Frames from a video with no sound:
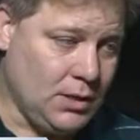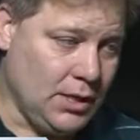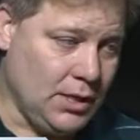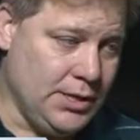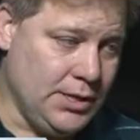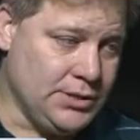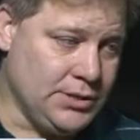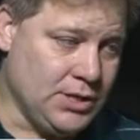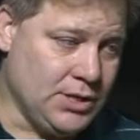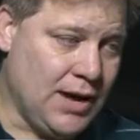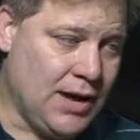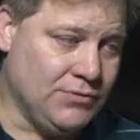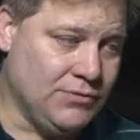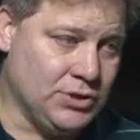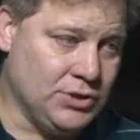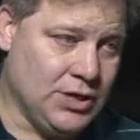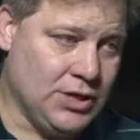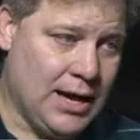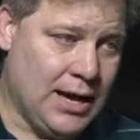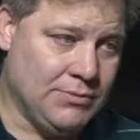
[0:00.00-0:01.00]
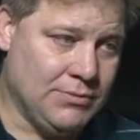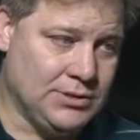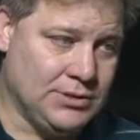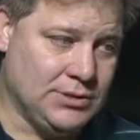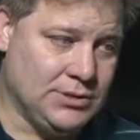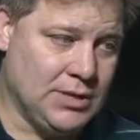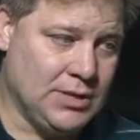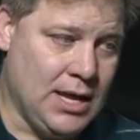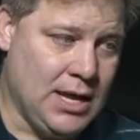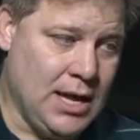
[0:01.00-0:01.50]
he is off the job
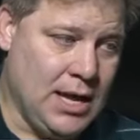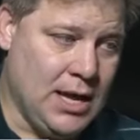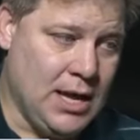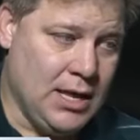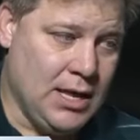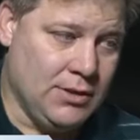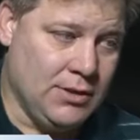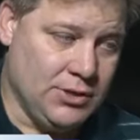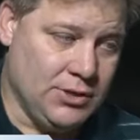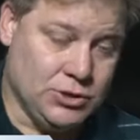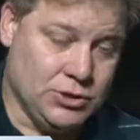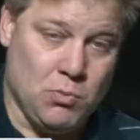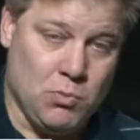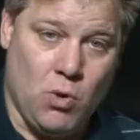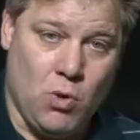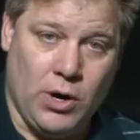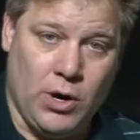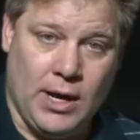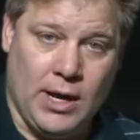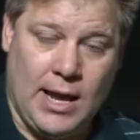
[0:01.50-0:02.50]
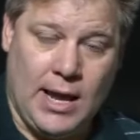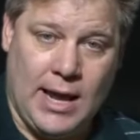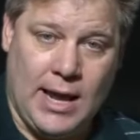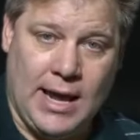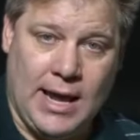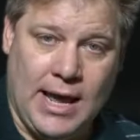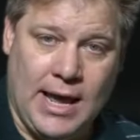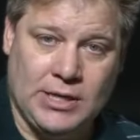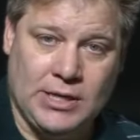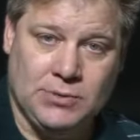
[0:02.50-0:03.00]
this this morning
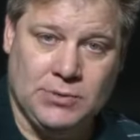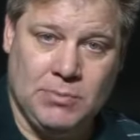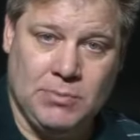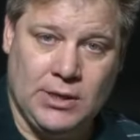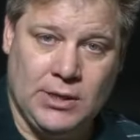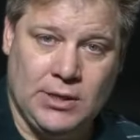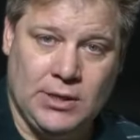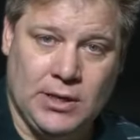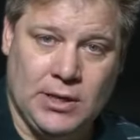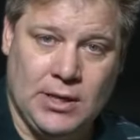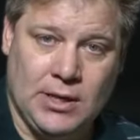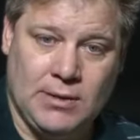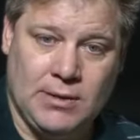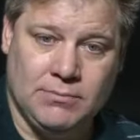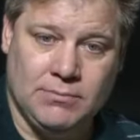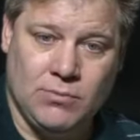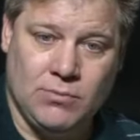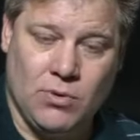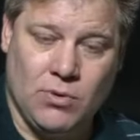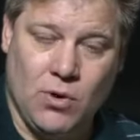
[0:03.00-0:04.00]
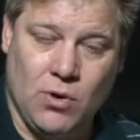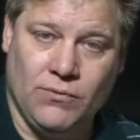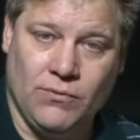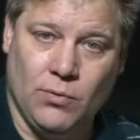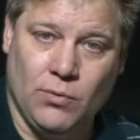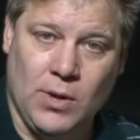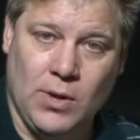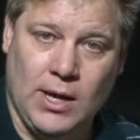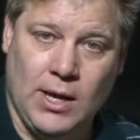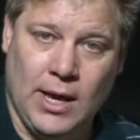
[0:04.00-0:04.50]
and has been um, over
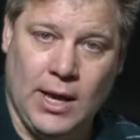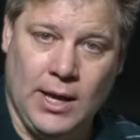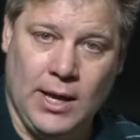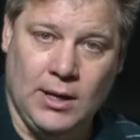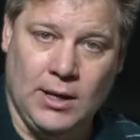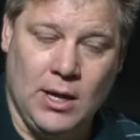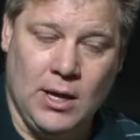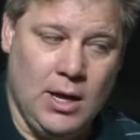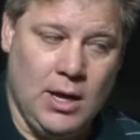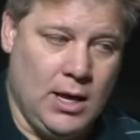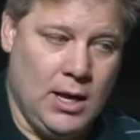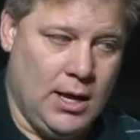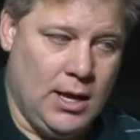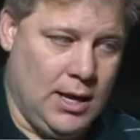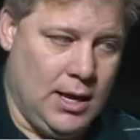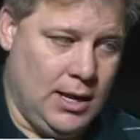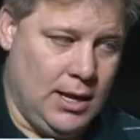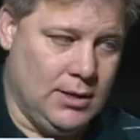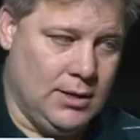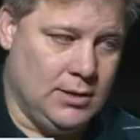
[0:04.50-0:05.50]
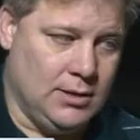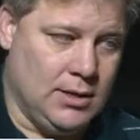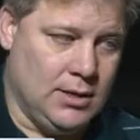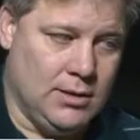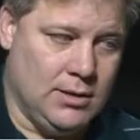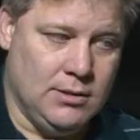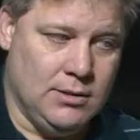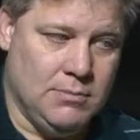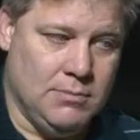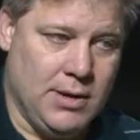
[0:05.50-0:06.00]
the weekend. And
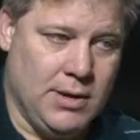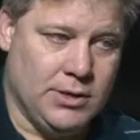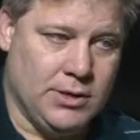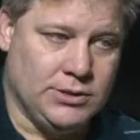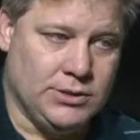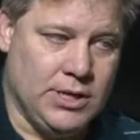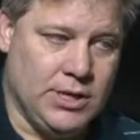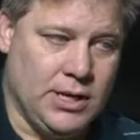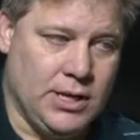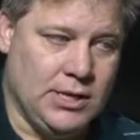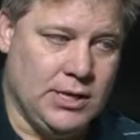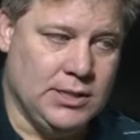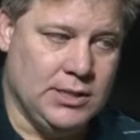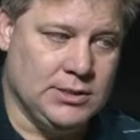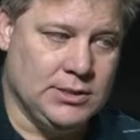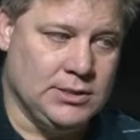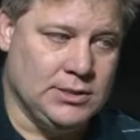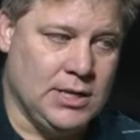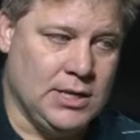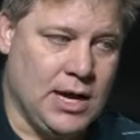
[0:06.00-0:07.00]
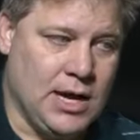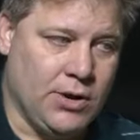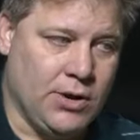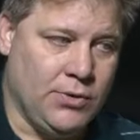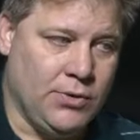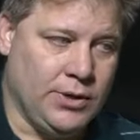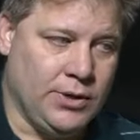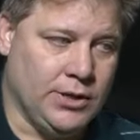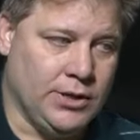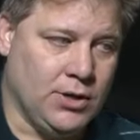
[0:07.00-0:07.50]
uh, the mayor saying he is not
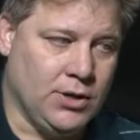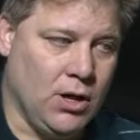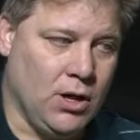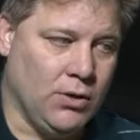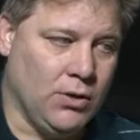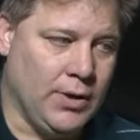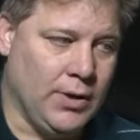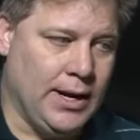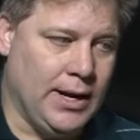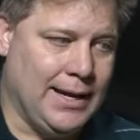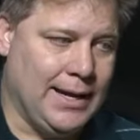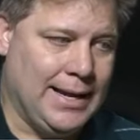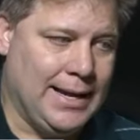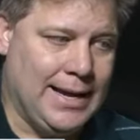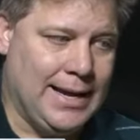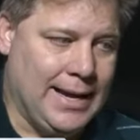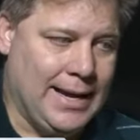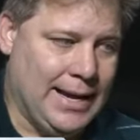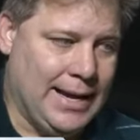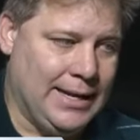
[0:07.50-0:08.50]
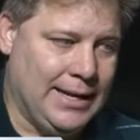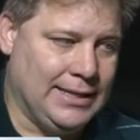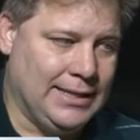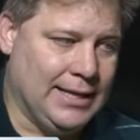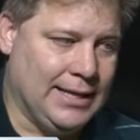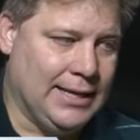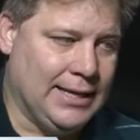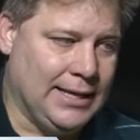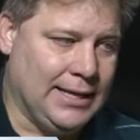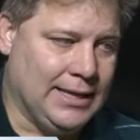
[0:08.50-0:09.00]
going to tolerate
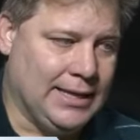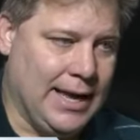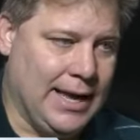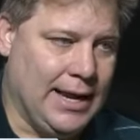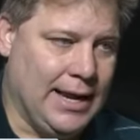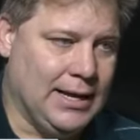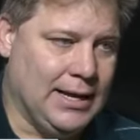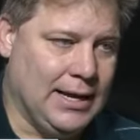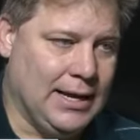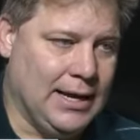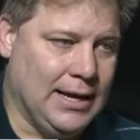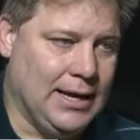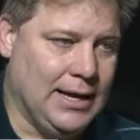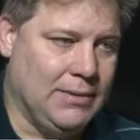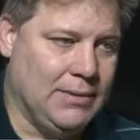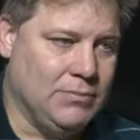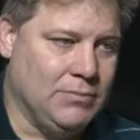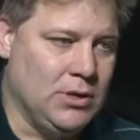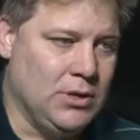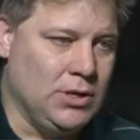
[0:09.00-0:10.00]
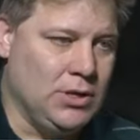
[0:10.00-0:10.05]
anything like that. Um,